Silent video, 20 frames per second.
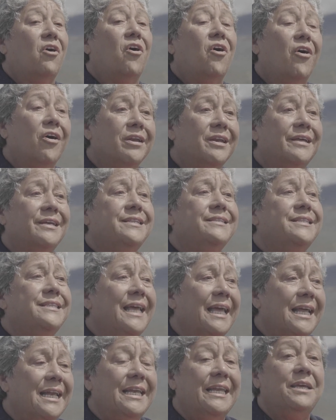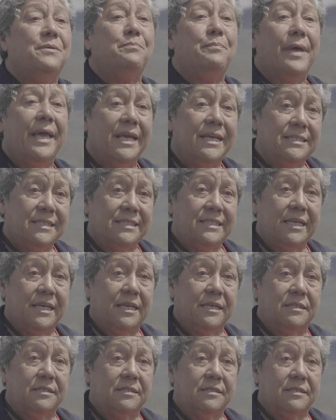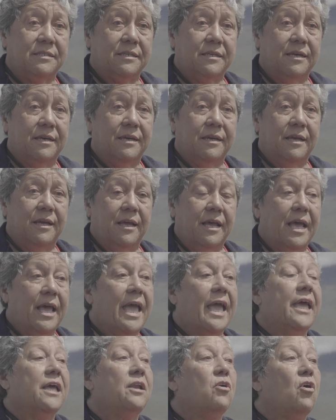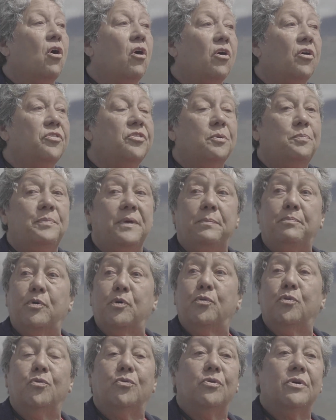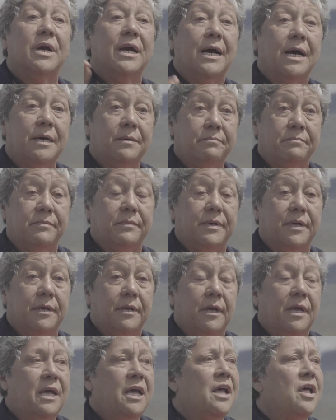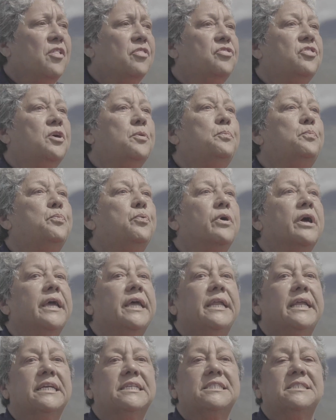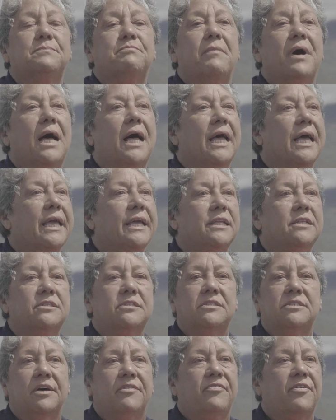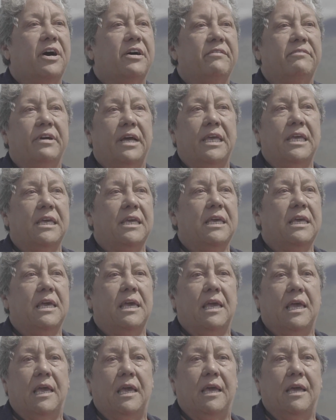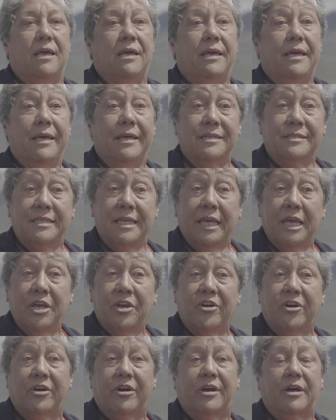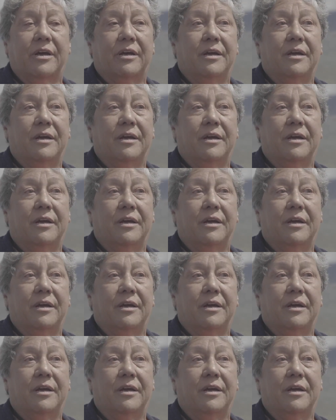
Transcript: on a daily basis and all the people who come. The brightest minds of Hawaii is here